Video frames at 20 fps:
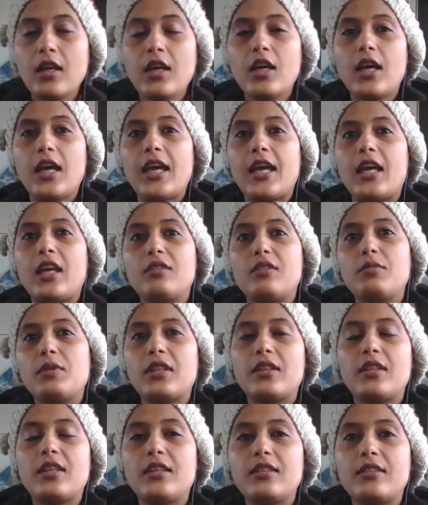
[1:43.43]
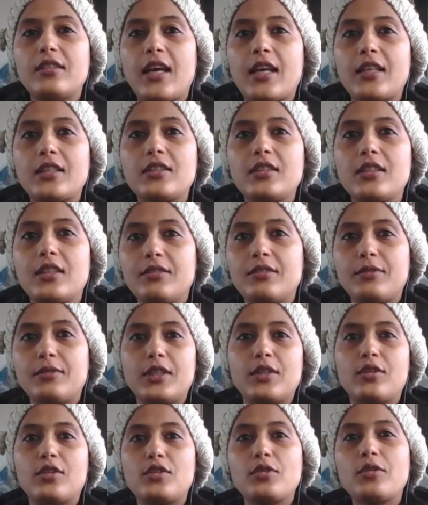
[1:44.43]
And we think that if we
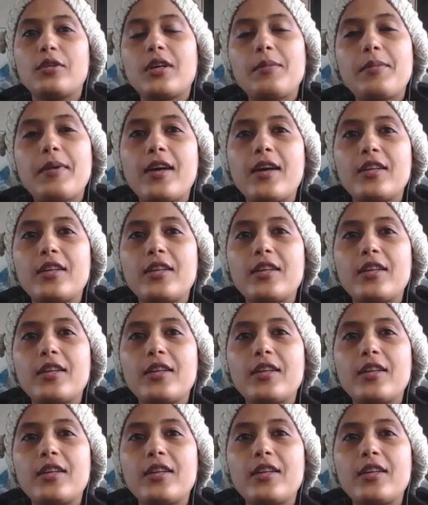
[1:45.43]
don't talk about